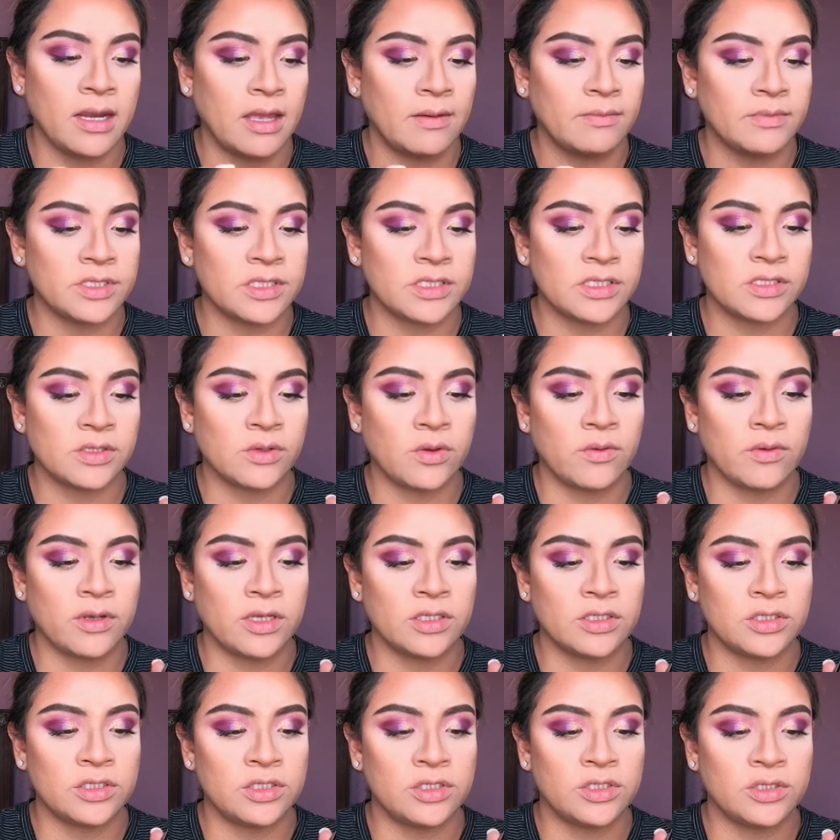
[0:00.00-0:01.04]
I'm just
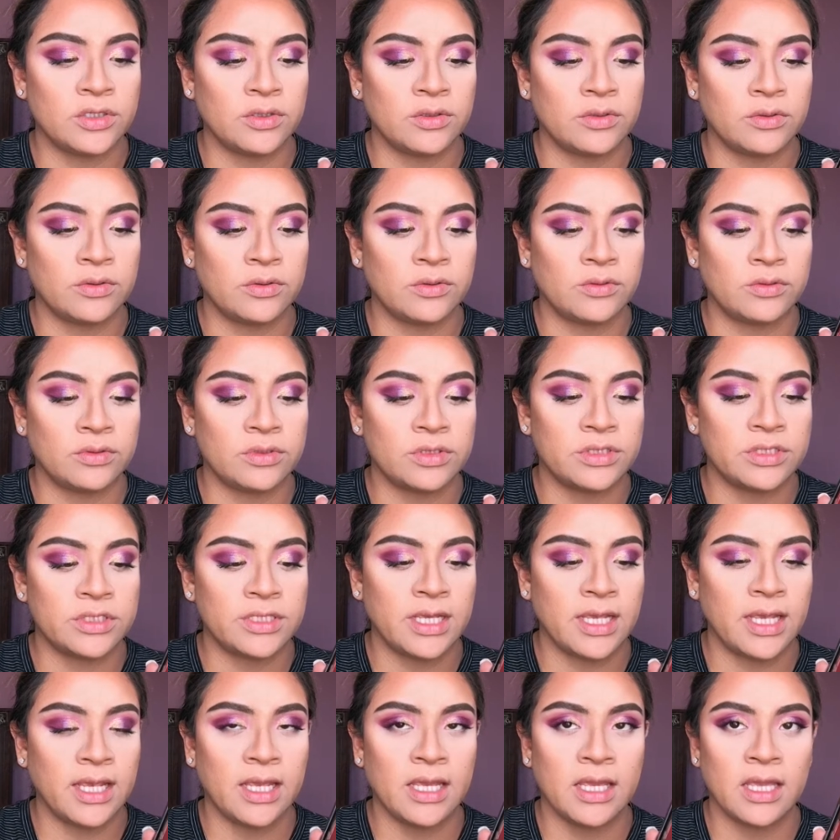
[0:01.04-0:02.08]
going to
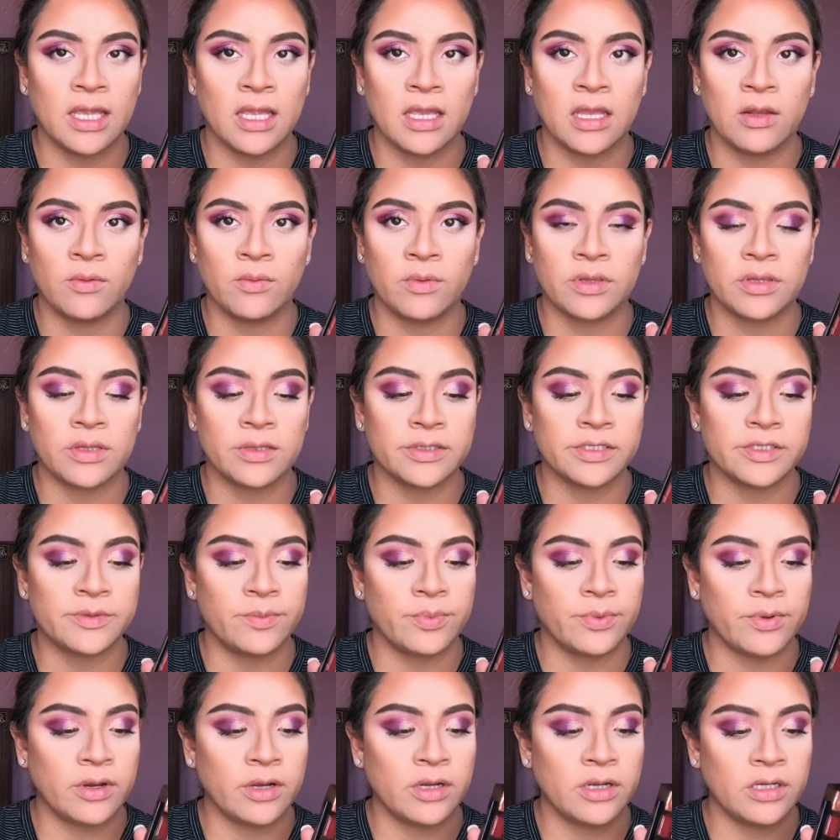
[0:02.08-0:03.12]
take it with this
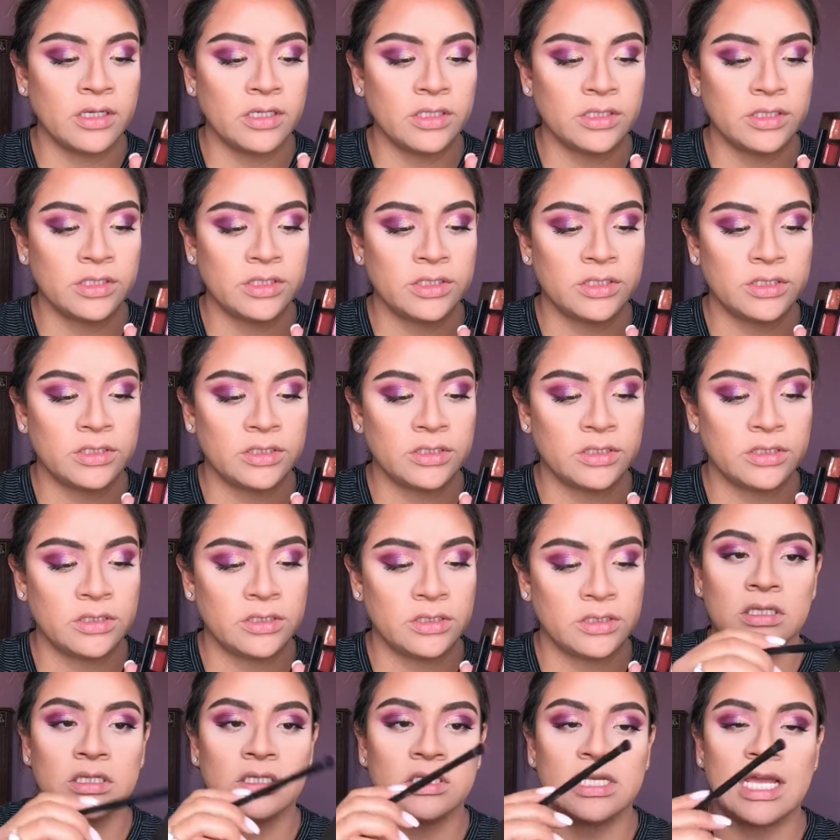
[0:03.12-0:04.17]
brush,
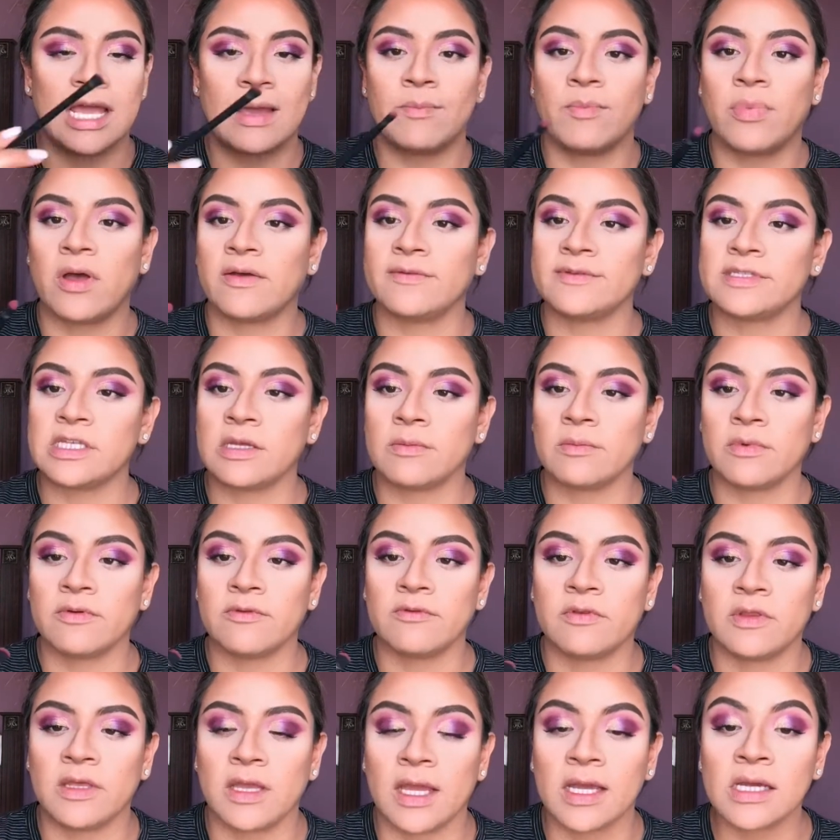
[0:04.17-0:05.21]
tap off some of
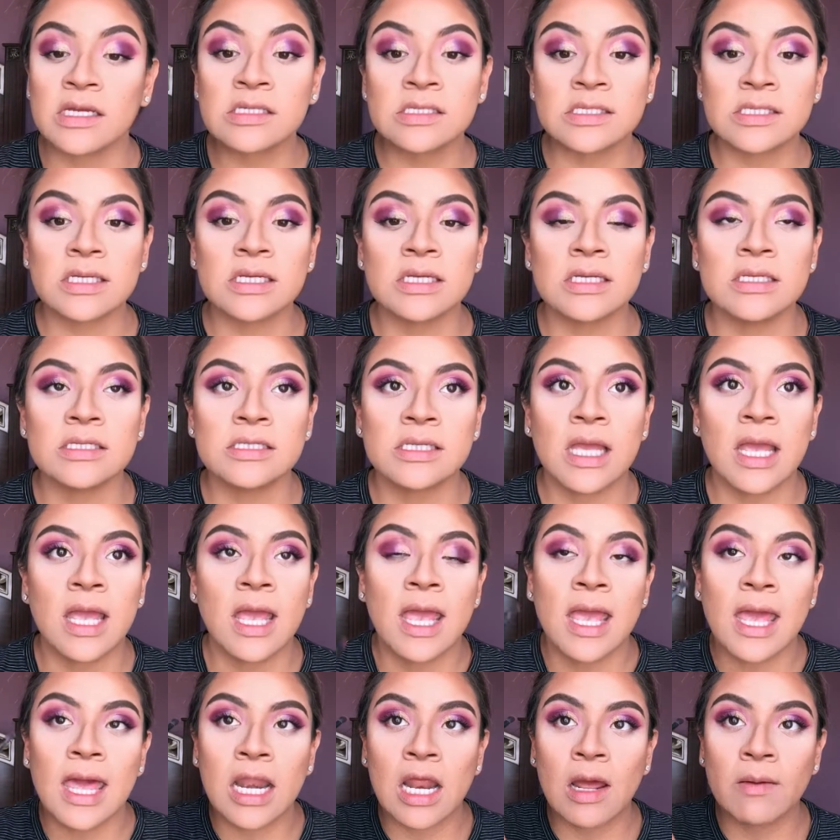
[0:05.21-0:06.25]
the excess,
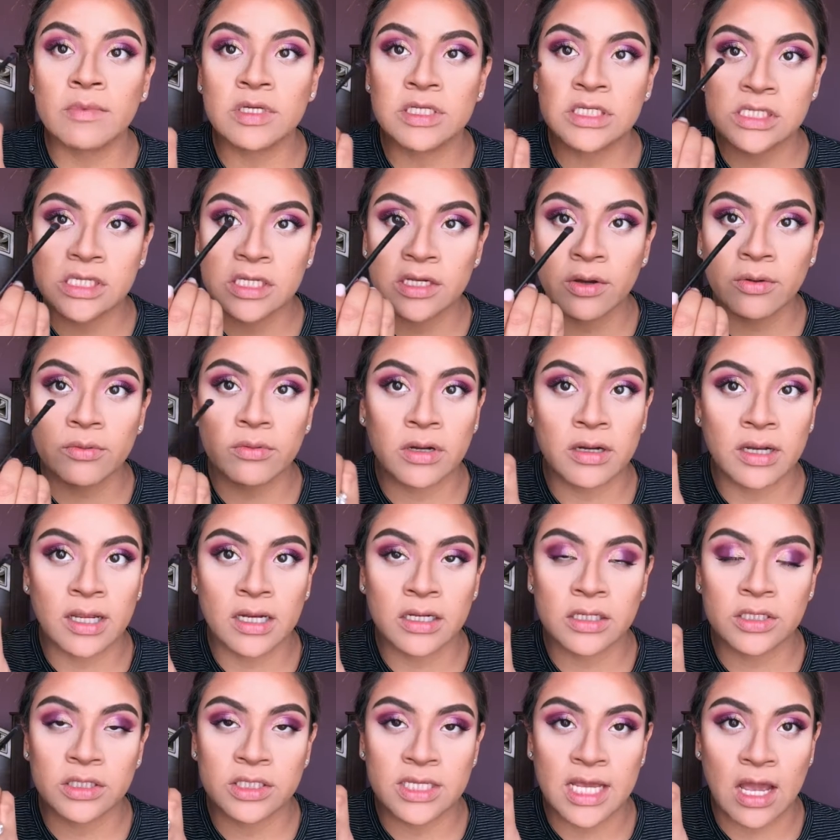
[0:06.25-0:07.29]
and I'm just going to run
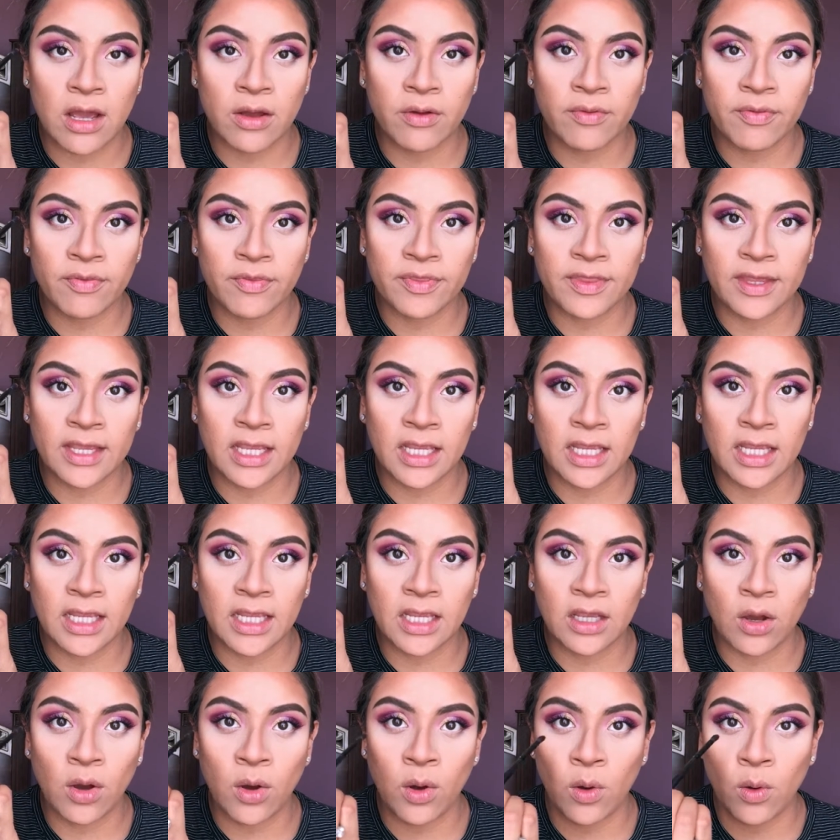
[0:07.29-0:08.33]
it down the
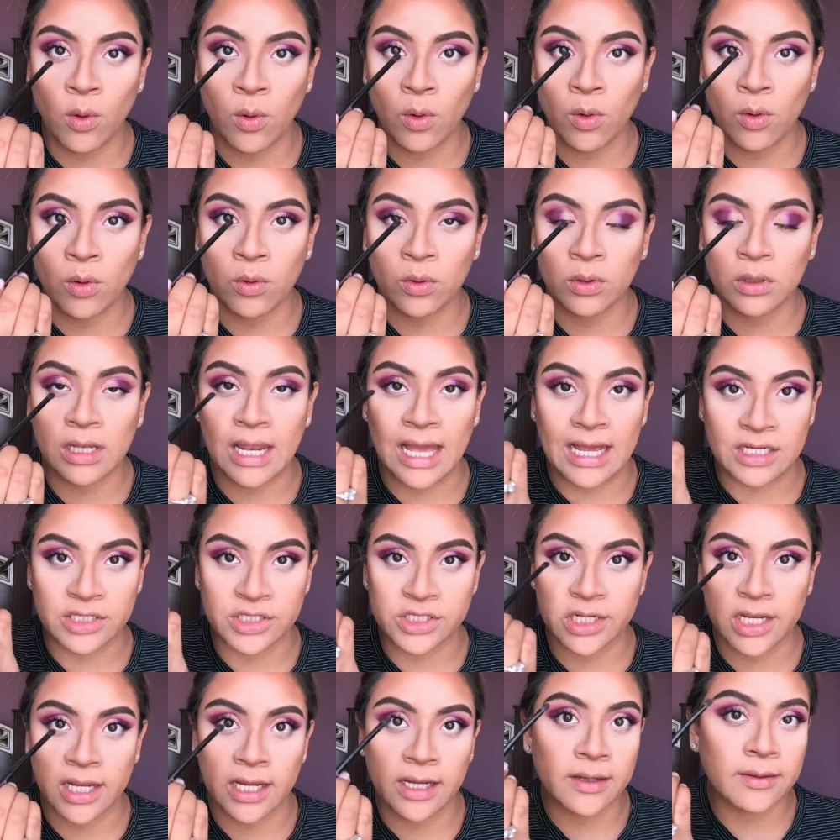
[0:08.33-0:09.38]
whole lash
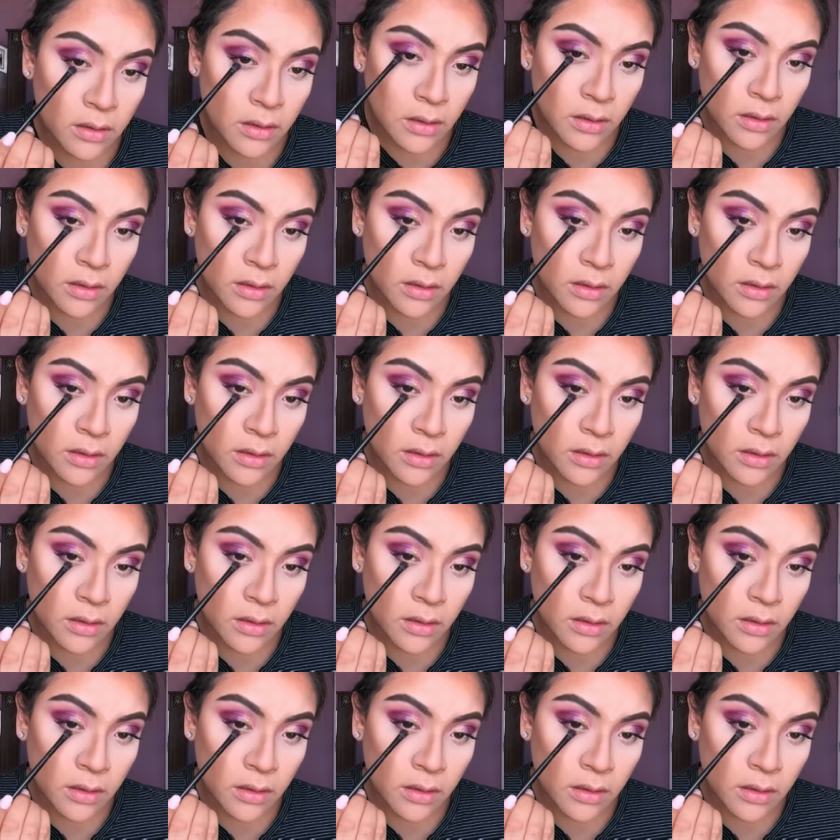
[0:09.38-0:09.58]
line.